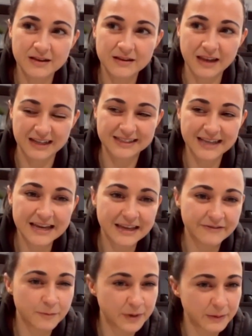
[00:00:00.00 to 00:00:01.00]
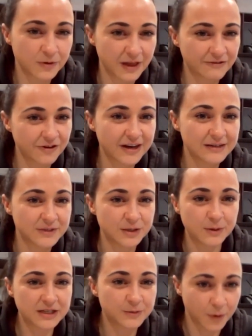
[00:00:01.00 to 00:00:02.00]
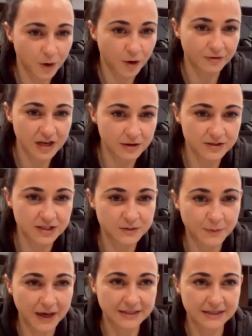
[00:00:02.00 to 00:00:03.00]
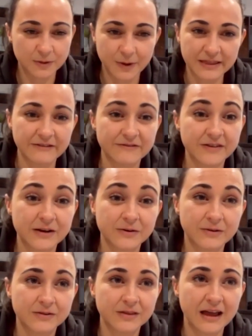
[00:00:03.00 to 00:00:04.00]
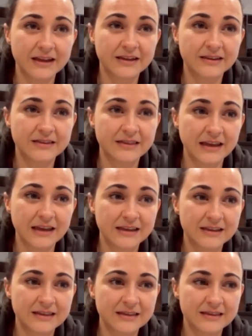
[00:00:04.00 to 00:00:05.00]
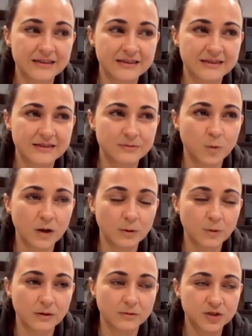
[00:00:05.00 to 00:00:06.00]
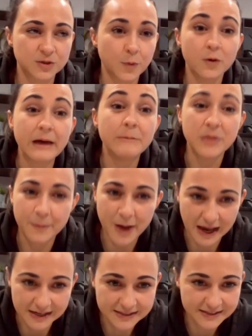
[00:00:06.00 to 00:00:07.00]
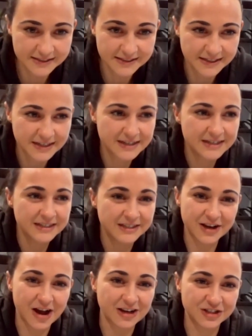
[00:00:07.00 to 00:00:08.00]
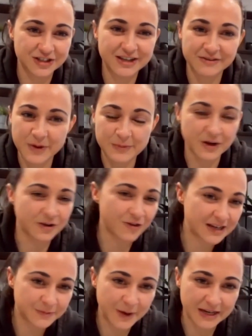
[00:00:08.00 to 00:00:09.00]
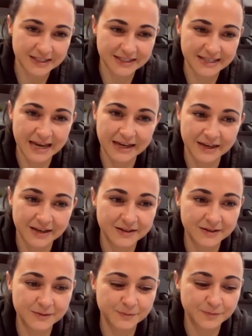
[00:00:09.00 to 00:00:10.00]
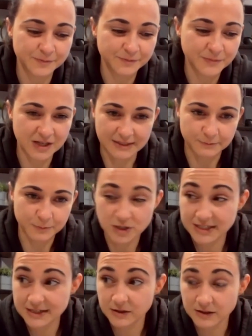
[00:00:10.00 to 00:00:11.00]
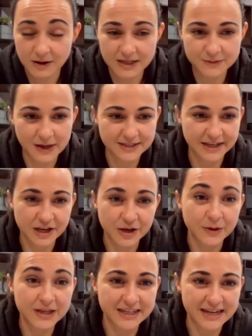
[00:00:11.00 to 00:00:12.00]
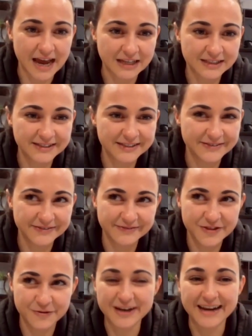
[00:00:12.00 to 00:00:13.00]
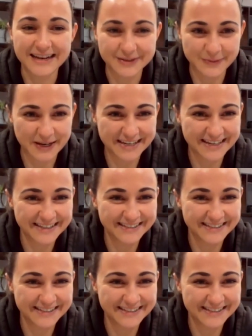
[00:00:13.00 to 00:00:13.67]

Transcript: like I say, giving people that freedom to explore and use the space in the way they feel like they will support them the best. You can't just give people a great space and say, okay, but still I expect to see you at your desk 3 days a week.